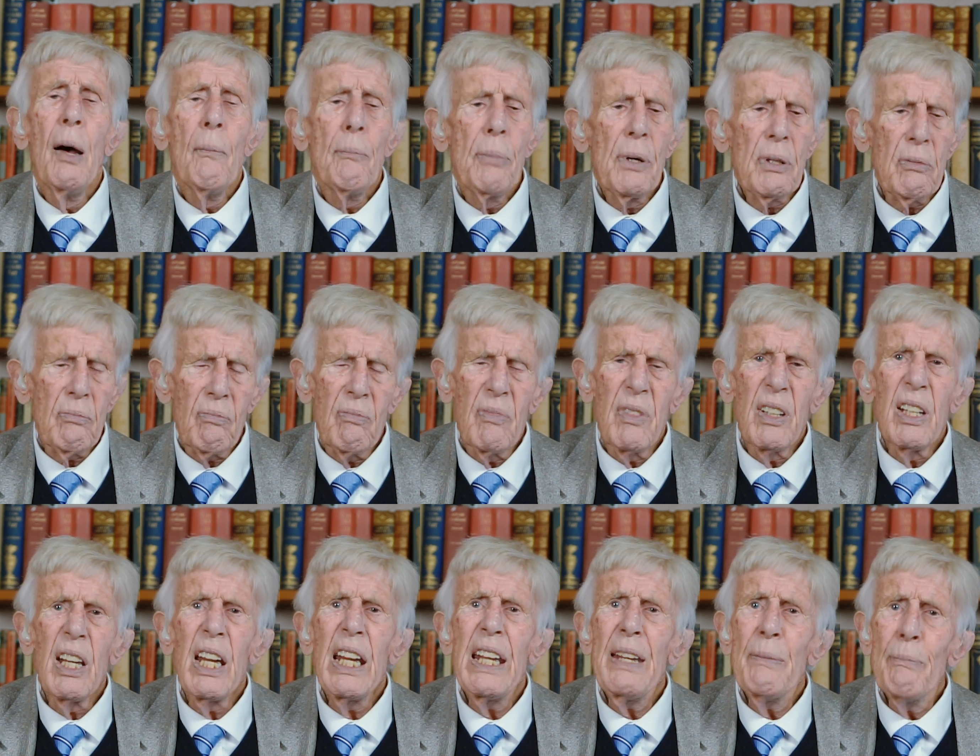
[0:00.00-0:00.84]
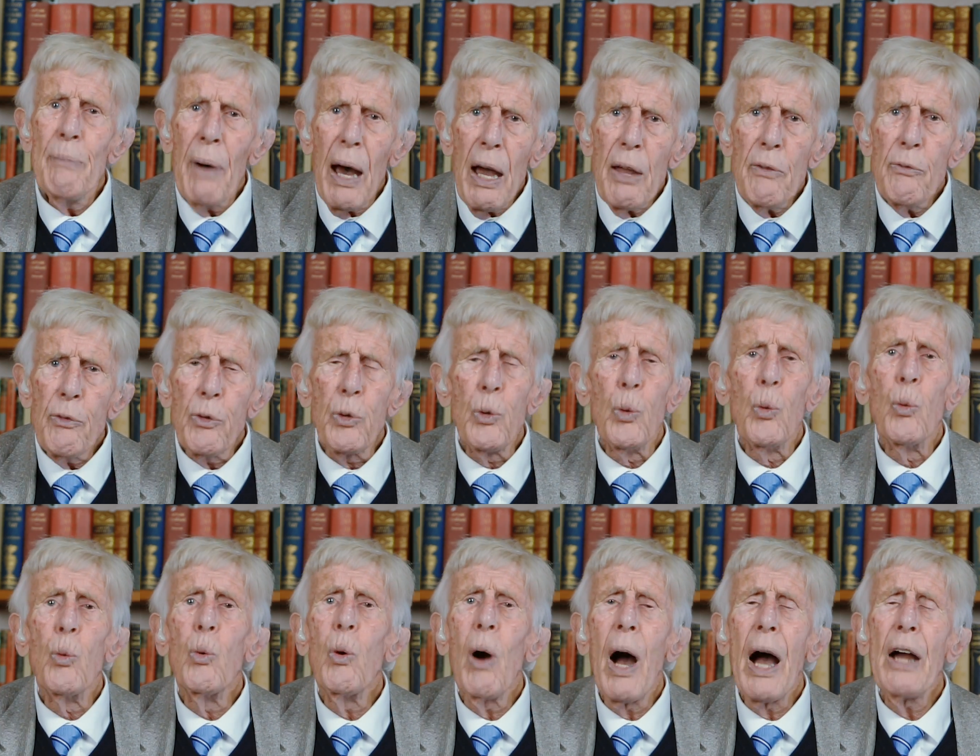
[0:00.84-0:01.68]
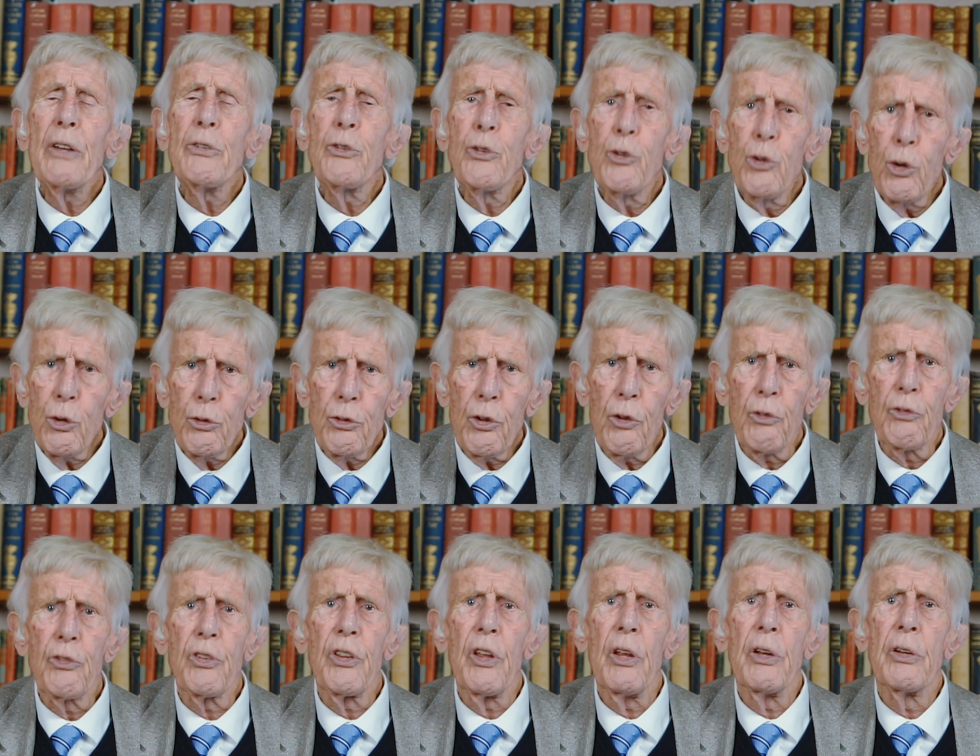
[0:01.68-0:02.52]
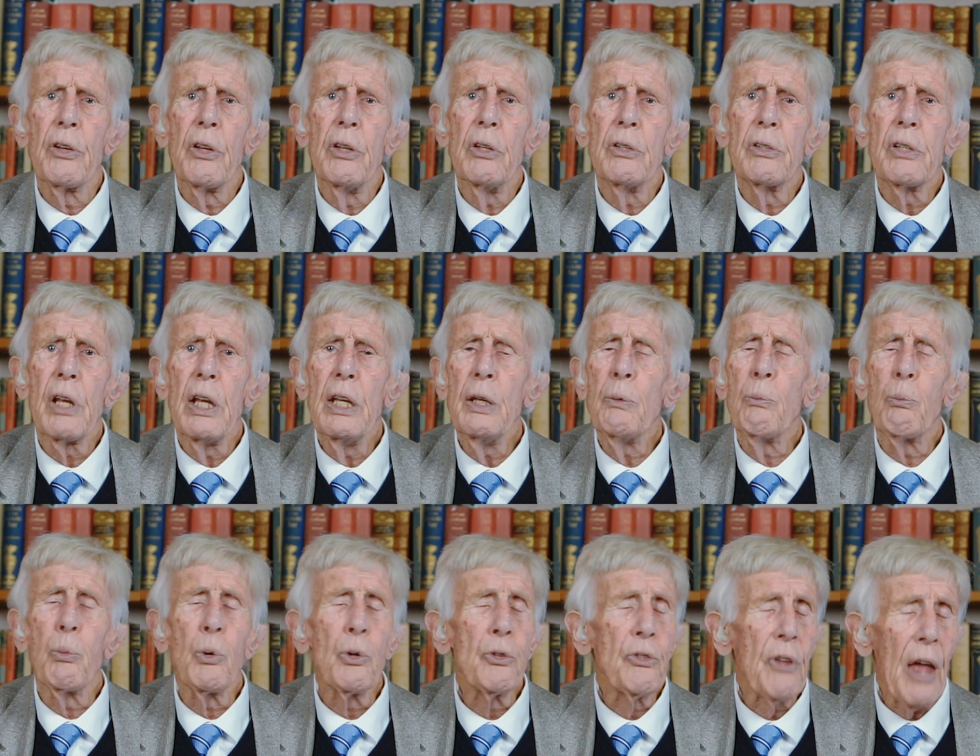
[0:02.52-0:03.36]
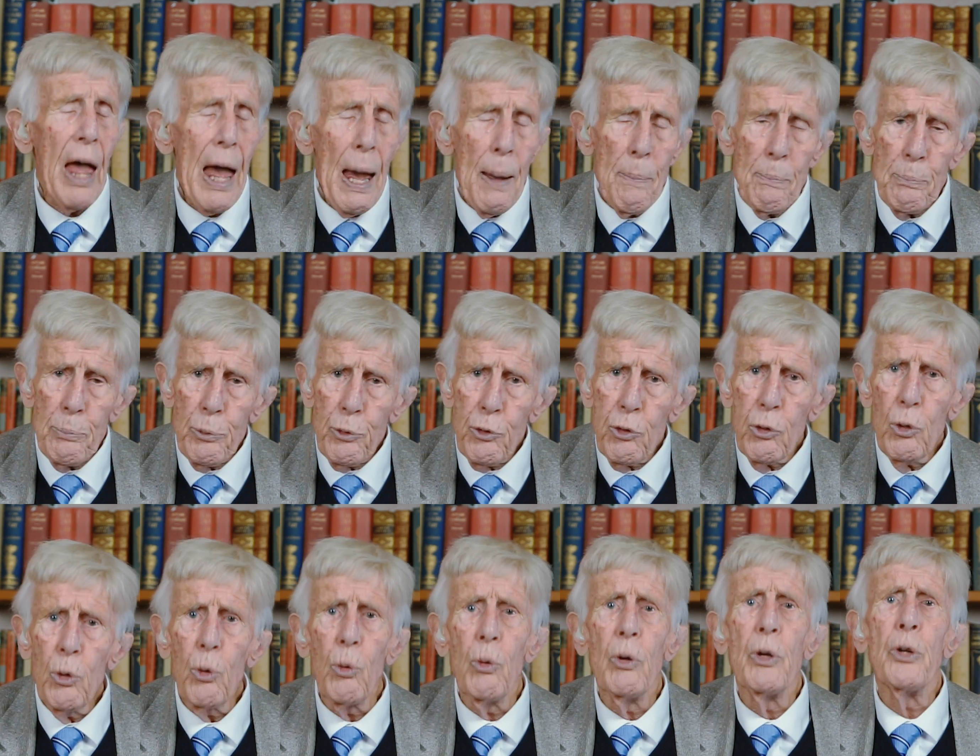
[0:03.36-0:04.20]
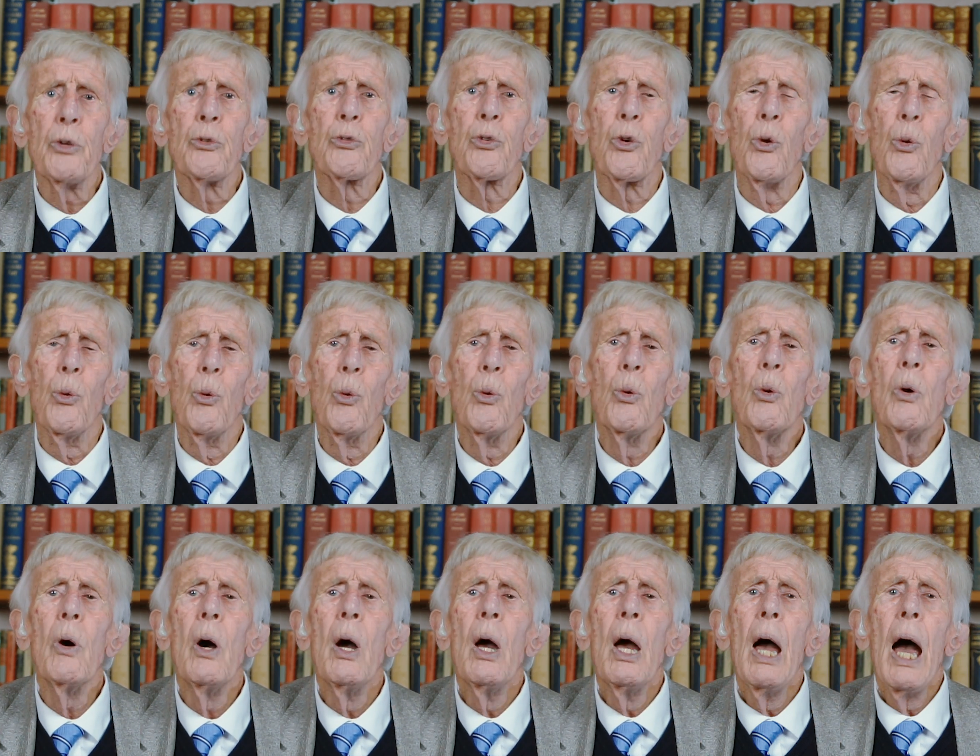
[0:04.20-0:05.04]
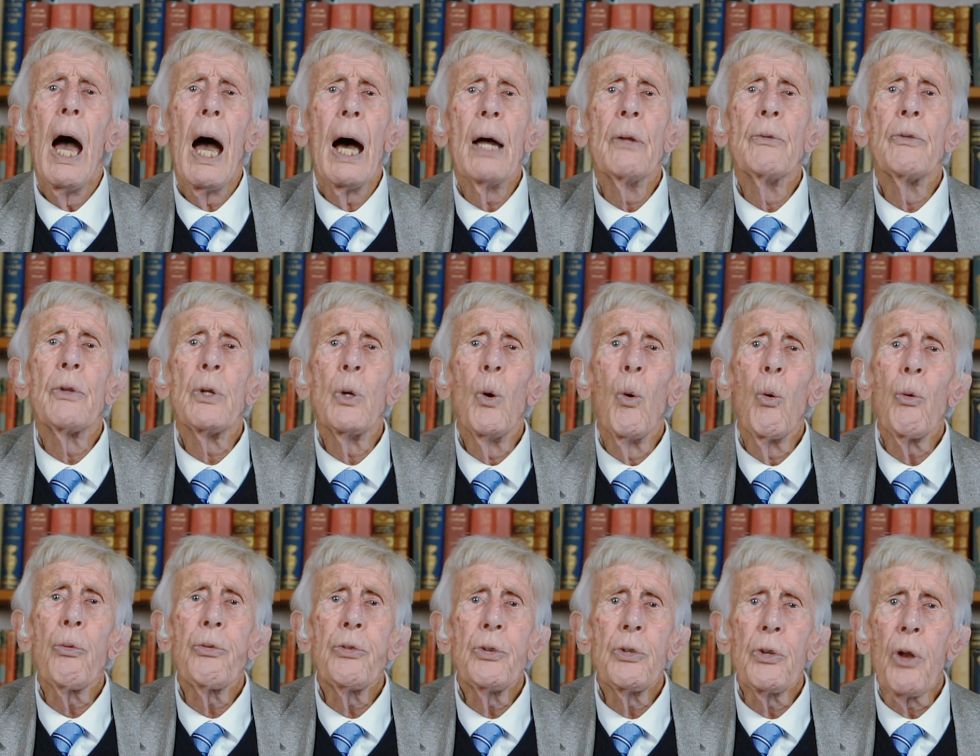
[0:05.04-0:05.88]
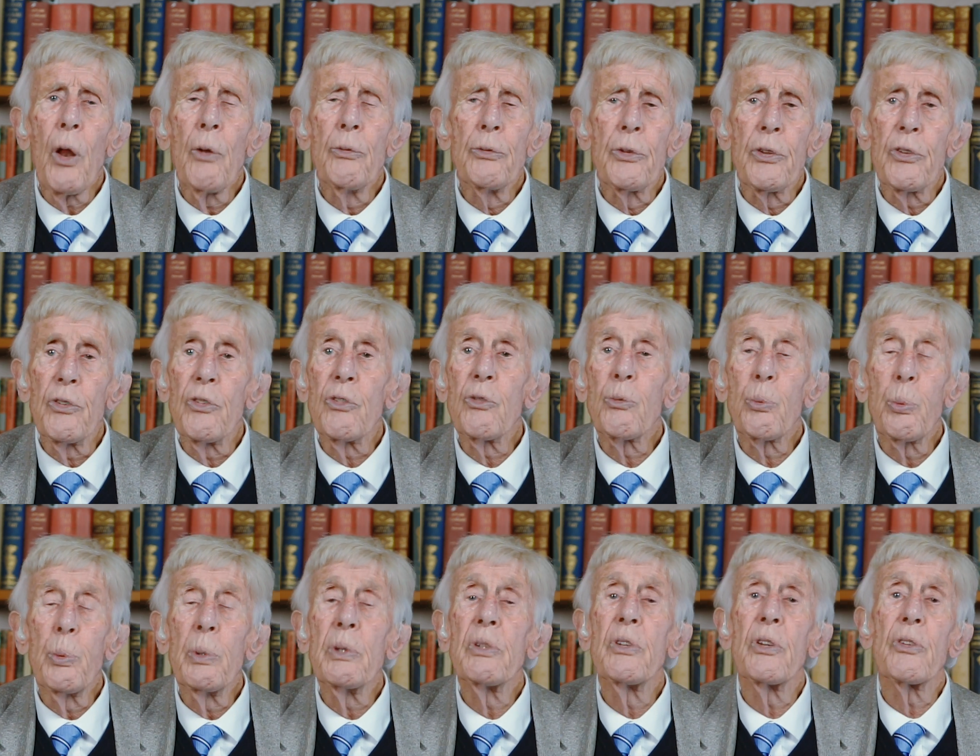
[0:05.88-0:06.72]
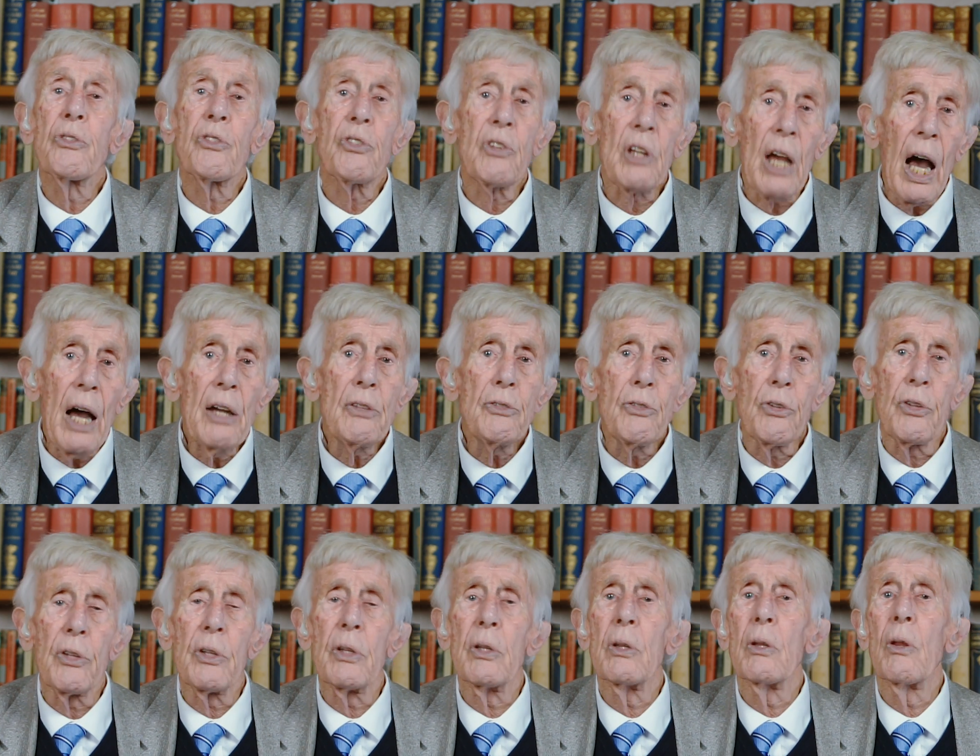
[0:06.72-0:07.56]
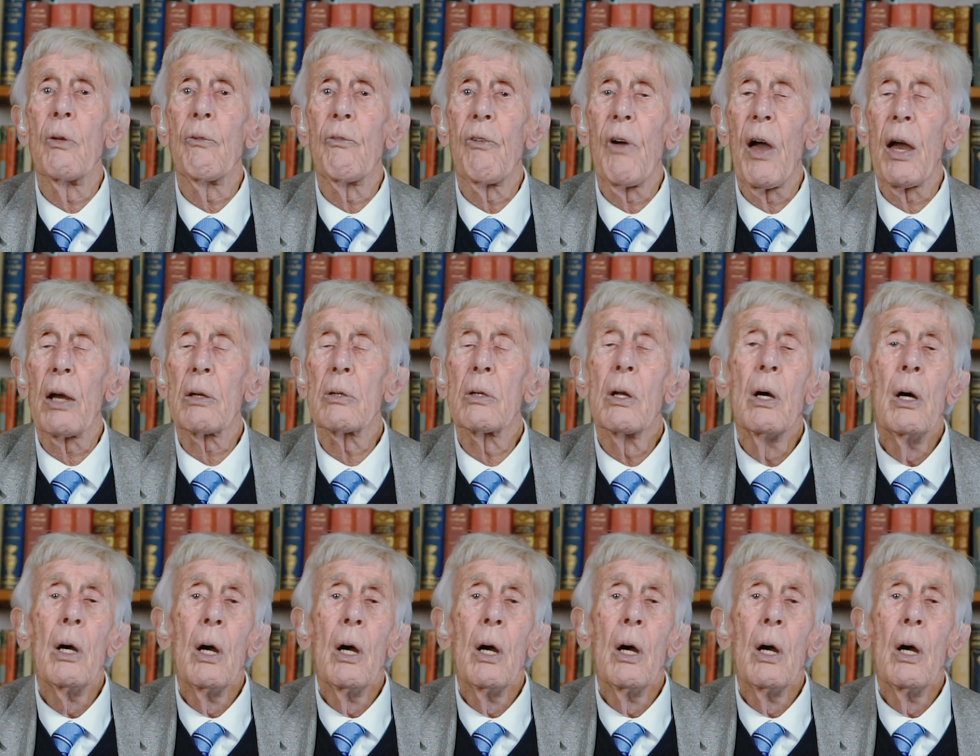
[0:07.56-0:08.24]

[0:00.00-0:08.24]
But in my view, I should have said it. It was absolutely true, and the orthodontists were disguising the fact